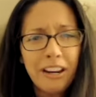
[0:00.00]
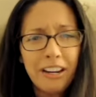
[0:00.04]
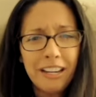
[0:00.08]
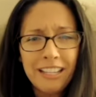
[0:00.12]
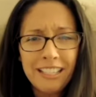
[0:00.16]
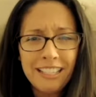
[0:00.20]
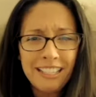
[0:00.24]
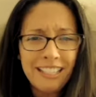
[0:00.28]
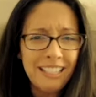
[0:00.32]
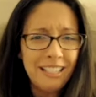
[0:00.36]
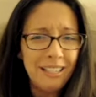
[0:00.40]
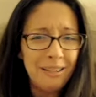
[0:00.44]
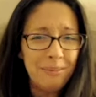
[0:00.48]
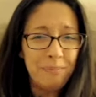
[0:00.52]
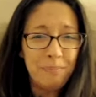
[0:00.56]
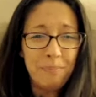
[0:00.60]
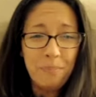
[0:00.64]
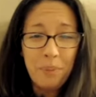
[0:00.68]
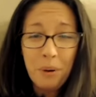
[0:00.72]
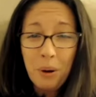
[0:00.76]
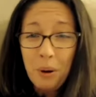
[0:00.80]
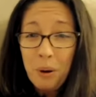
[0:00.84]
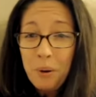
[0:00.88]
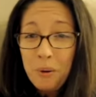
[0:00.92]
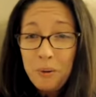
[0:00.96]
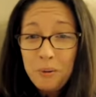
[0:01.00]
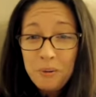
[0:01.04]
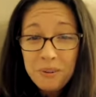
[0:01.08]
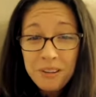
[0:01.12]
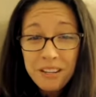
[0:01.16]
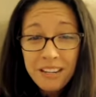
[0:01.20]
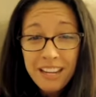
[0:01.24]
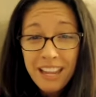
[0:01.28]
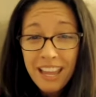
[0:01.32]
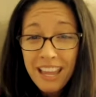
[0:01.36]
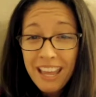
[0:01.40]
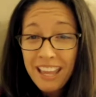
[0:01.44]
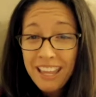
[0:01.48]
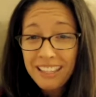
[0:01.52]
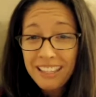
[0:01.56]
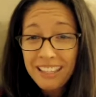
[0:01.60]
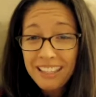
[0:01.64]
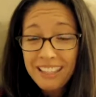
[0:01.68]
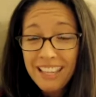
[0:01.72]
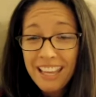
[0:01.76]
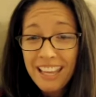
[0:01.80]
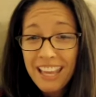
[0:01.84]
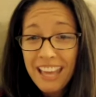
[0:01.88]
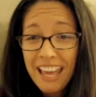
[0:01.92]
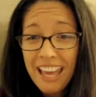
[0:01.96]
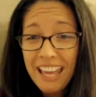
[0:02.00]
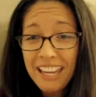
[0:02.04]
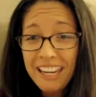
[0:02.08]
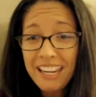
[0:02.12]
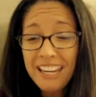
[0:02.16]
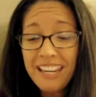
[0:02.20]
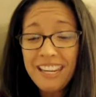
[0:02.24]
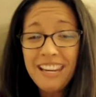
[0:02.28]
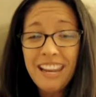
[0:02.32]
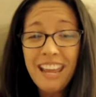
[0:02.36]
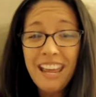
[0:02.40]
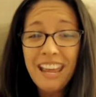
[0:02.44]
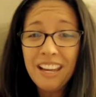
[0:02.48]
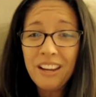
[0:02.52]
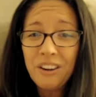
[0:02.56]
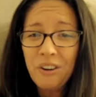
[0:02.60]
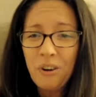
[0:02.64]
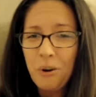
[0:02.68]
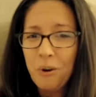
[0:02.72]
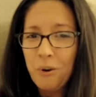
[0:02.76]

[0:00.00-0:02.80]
Is it bone in the head and neck,